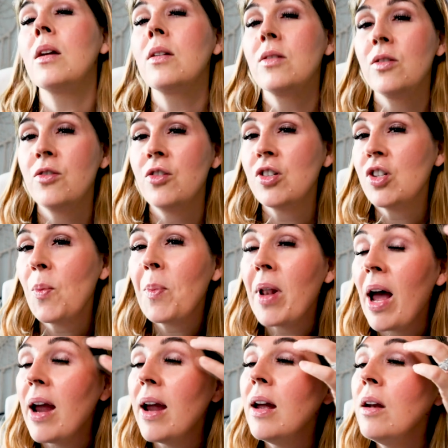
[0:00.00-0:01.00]
So just
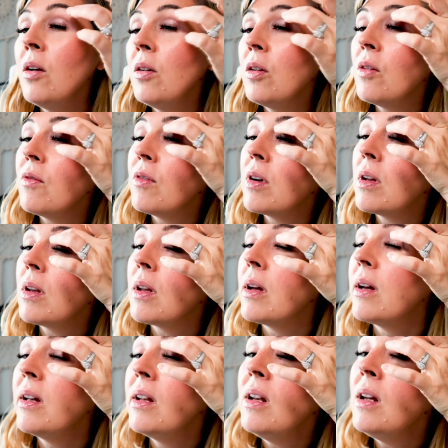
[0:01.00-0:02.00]
apply it all over the
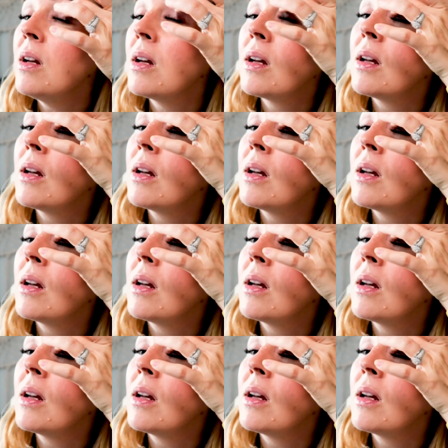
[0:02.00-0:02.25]
lid.